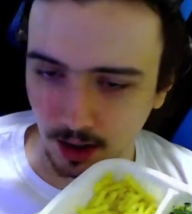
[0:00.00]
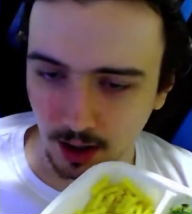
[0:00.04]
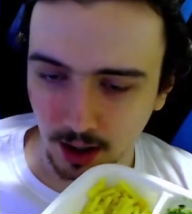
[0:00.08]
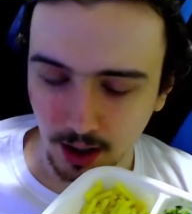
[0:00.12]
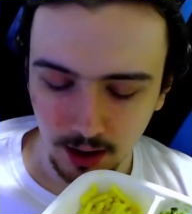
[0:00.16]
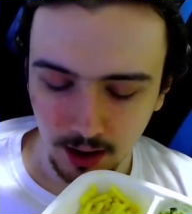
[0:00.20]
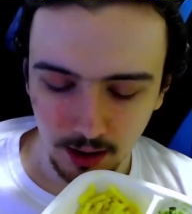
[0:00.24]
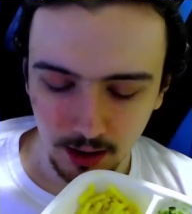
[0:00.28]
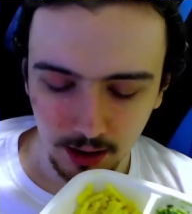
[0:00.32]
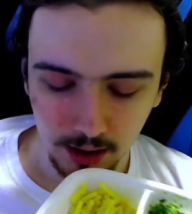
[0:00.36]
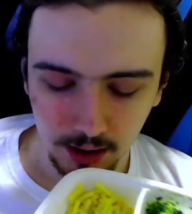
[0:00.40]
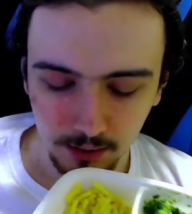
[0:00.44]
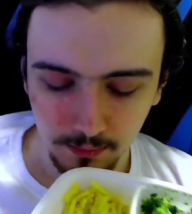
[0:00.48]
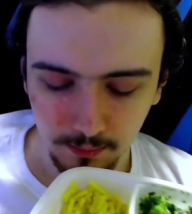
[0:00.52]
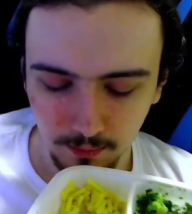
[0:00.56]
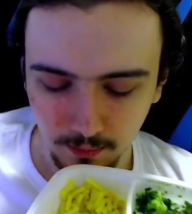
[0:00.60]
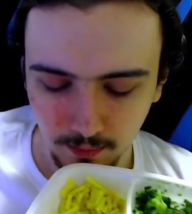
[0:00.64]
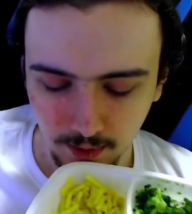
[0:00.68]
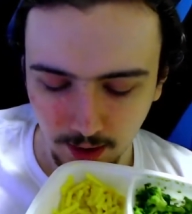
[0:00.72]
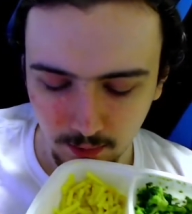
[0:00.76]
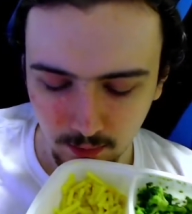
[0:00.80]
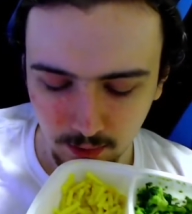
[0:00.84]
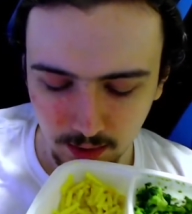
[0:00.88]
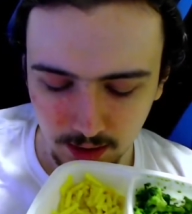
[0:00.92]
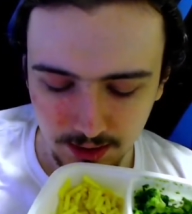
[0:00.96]
I
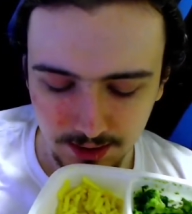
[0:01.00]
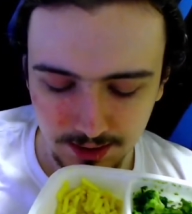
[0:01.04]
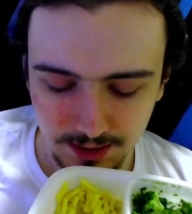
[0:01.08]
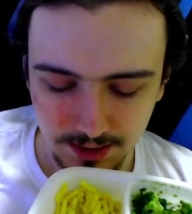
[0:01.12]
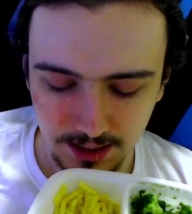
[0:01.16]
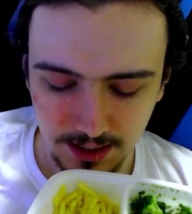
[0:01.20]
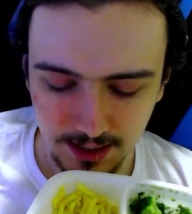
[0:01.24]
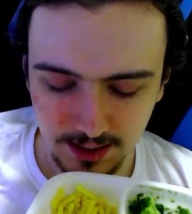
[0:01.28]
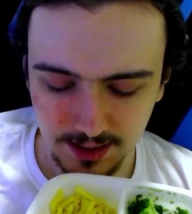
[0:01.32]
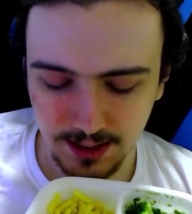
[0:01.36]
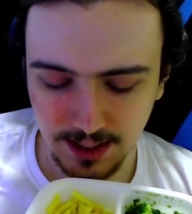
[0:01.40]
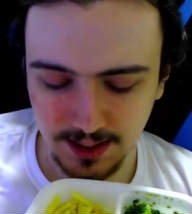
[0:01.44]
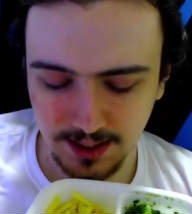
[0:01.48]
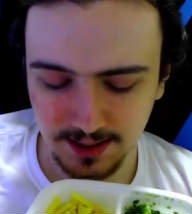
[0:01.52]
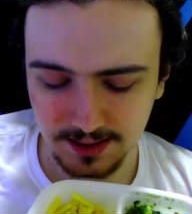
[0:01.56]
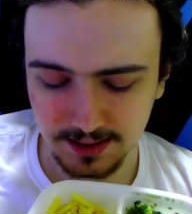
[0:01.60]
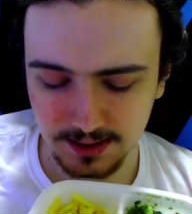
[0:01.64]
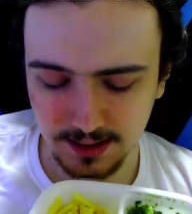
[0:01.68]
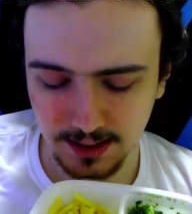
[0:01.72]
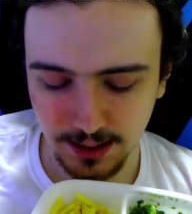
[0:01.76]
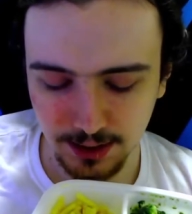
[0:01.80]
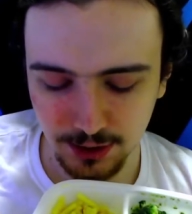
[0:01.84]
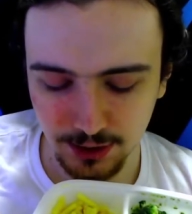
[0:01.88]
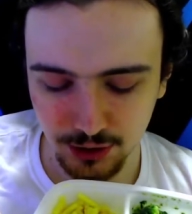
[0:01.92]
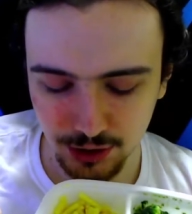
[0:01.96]
want to say it tastes
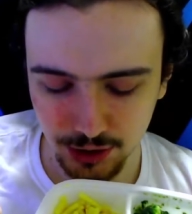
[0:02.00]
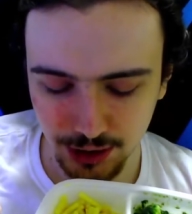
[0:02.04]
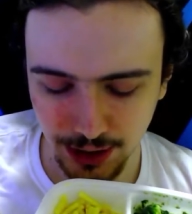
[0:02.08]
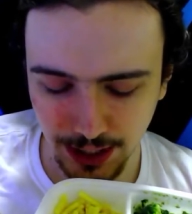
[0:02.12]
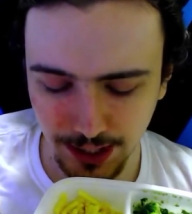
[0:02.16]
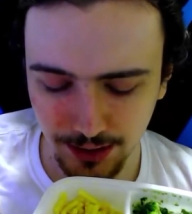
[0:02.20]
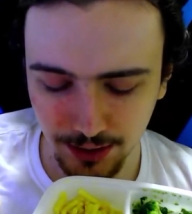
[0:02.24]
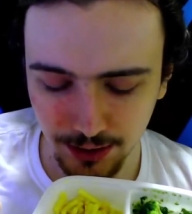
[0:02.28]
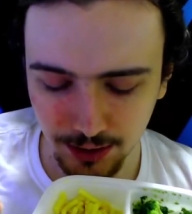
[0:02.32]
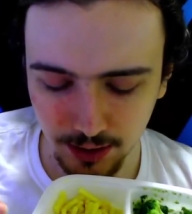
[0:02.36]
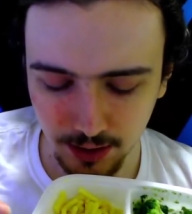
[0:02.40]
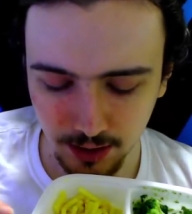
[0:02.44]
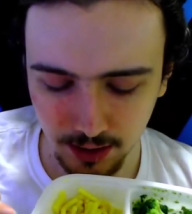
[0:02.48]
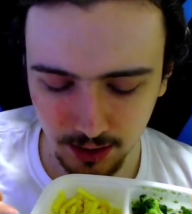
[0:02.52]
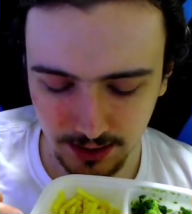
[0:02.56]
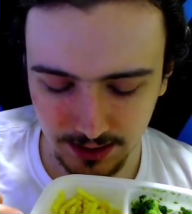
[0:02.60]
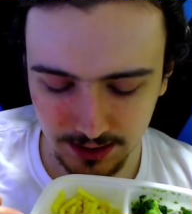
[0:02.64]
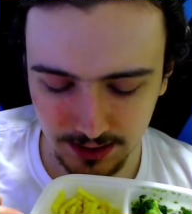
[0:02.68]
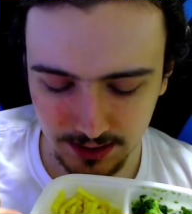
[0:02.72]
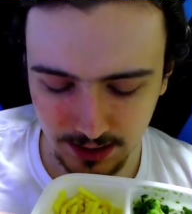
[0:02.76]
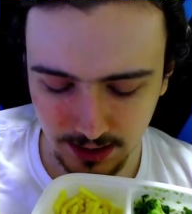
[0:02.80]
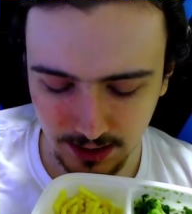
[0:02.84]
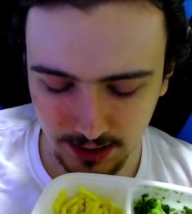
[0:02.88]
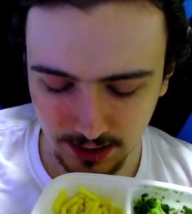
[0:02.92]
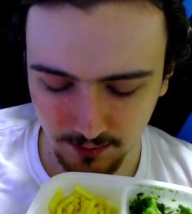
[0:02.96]
like cheddar. It's
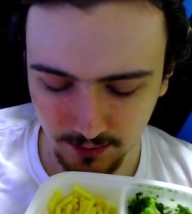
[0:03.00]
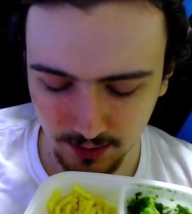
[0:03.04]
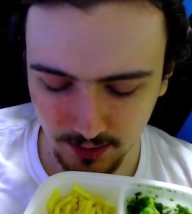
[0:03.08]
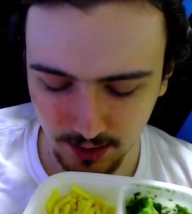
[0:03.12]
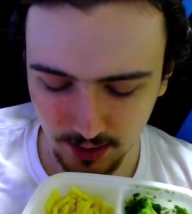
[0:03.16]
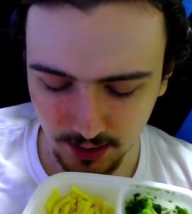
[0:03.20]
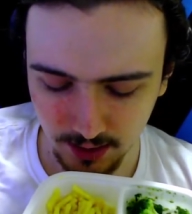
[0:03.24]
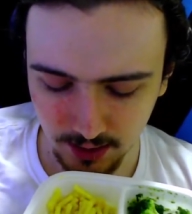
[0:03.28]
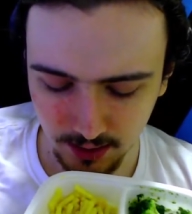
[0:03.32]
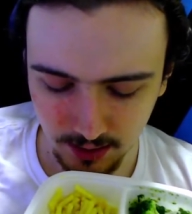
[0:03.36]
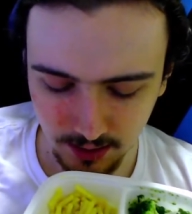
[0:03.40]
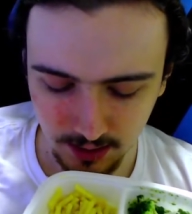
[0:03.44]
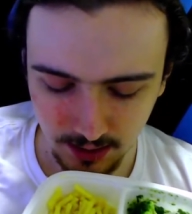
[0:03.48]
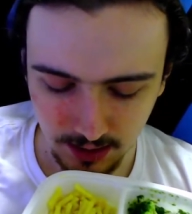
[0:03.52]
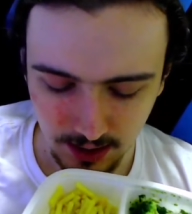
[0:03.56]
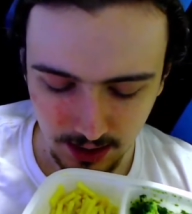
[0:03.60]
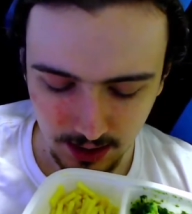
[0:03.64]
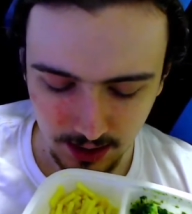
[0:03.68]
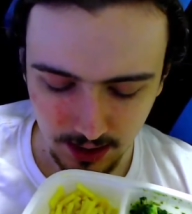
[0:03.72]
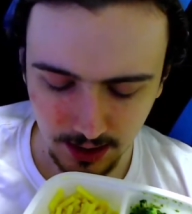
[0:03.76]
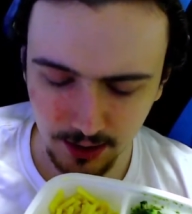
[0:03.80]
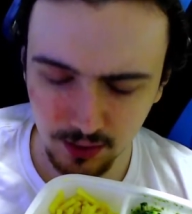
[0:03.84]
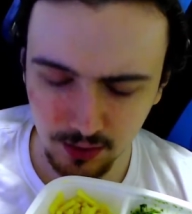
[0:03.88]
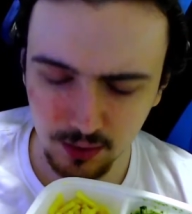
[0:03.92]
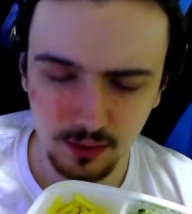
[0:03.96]
kind of
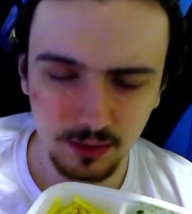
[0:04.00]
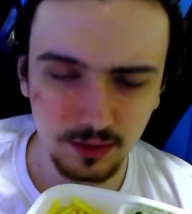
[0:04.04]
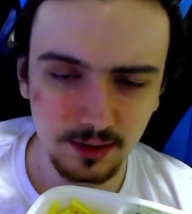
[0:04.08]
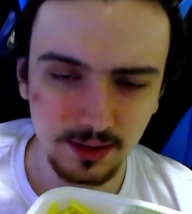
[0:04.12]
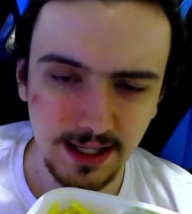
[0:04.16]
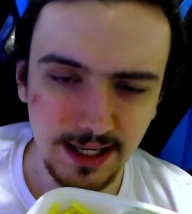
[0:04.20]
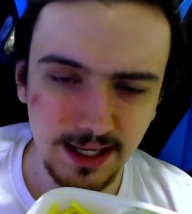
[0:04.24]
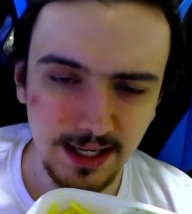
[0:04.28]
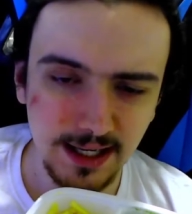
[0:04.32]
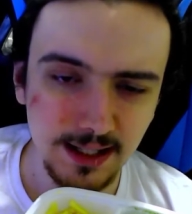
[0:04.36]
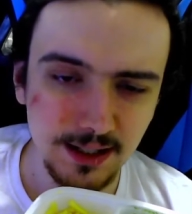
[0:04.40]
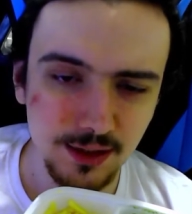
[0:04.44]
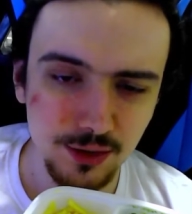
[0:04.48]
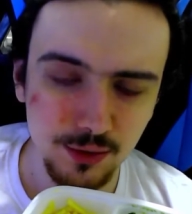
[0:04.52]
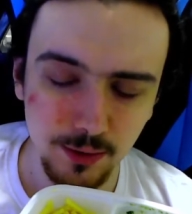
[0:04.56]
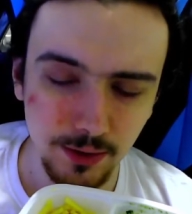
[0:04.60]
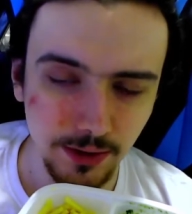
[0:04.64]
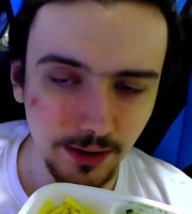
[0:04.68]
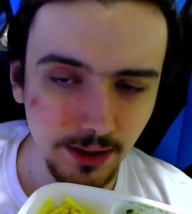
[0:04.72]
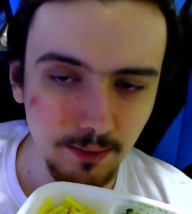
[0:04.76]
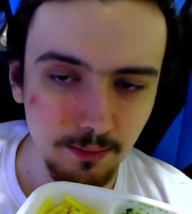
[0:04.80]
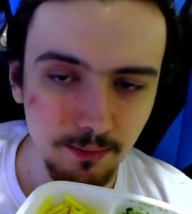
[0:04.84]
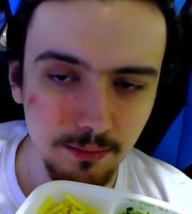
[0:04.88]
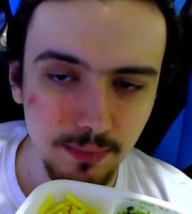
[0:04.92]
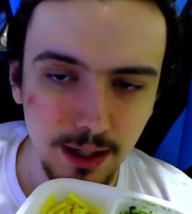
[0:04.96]
I don't think it's
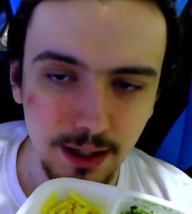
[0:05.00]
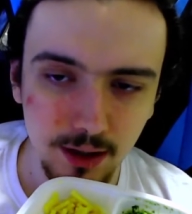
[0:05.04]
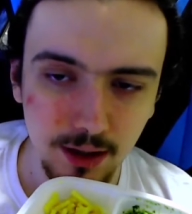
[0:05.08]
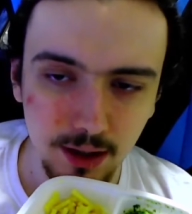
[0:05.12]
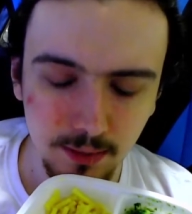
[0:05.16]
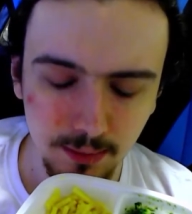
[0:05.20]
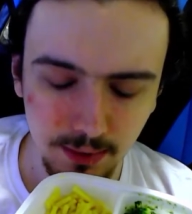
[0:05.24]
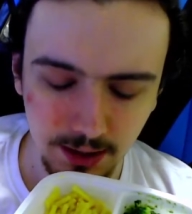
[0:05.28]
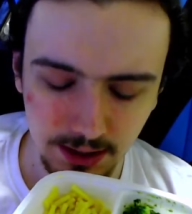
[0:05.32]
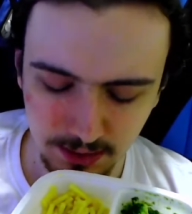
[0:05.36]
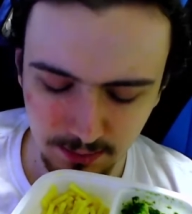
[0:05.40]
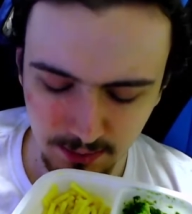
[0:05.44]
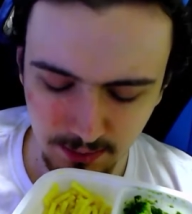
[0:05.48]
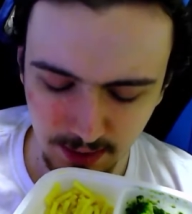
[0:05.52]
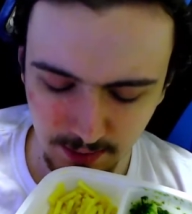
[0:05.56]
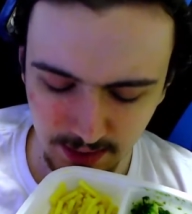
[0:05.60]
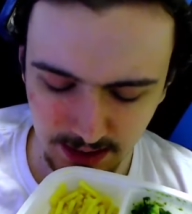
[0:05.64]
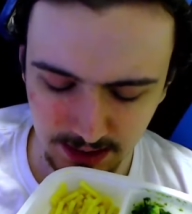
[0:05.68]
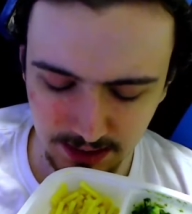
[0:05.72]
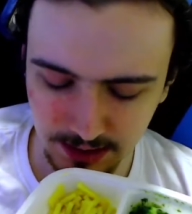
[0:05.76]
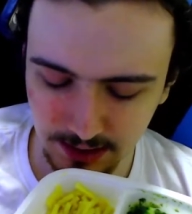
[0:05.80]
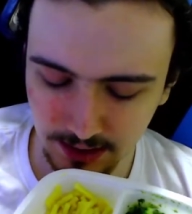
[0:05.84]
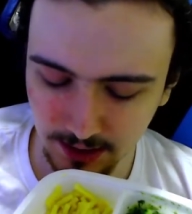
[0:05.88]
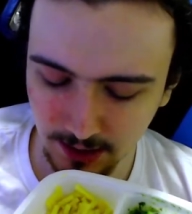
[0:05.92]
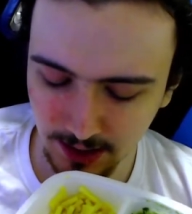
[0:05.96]
really bitter, but it's maybe
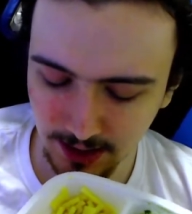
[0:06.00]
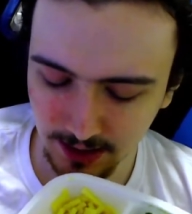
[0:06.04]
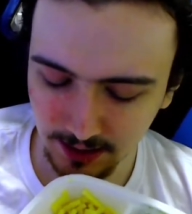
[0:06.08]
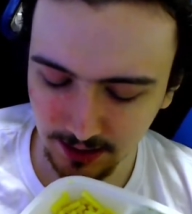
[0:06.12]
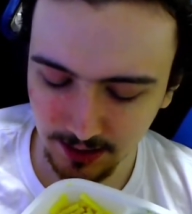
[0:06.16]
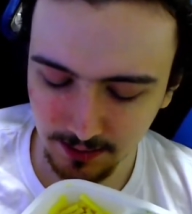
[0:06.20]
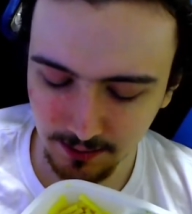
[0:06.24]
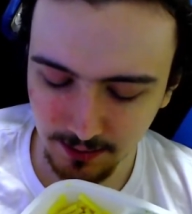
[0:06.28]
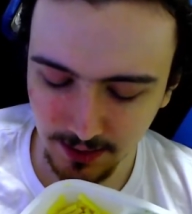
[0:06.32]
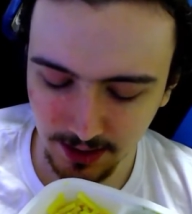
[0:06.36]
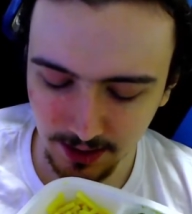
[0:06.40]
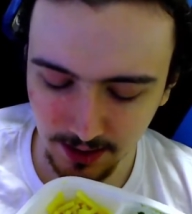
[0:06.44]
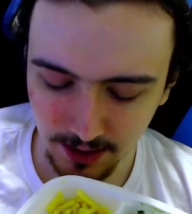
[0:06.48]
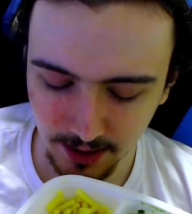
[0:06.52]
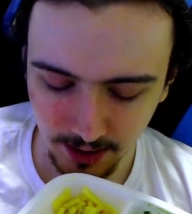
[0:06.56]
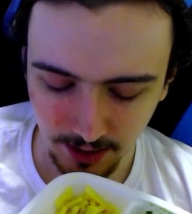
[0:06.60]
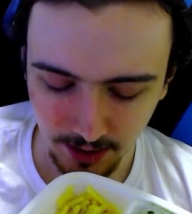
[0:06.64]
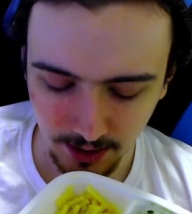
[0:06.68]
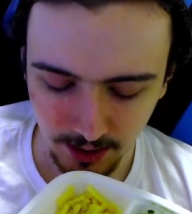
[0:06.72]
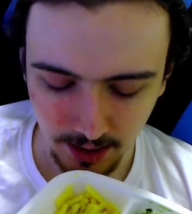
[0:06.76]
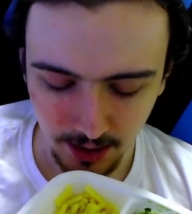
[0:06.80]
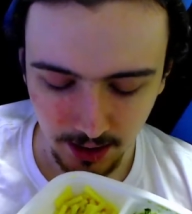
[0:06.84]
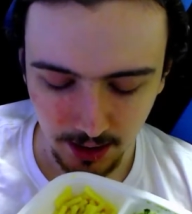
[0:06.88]
slightly bitter.